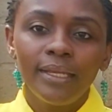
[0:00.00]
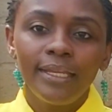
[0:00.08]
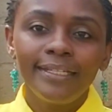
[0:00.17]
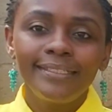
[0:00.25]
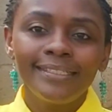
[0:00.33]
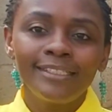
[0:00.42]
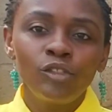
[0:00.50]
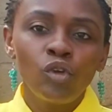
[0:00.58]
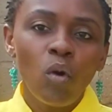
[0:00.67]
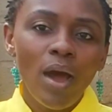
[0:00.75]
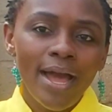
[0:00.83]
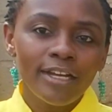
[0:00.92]
it is
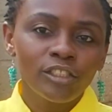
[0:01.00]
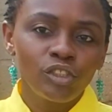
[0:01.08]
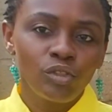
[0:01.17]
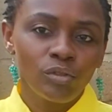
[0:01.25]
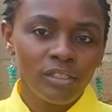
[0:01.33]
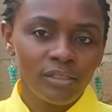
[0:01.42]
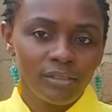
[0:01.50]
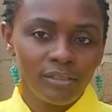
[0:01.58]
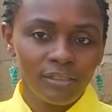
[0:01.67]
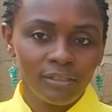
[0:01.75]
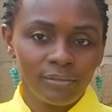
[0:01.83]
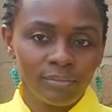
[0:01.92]
your actions
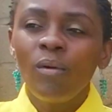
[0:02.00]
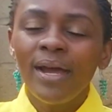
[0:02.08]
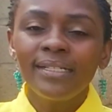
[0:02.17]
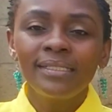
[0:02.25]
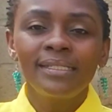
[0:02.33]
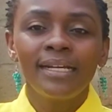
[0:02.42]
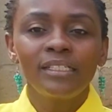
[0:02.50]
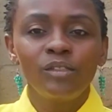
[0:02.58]
words that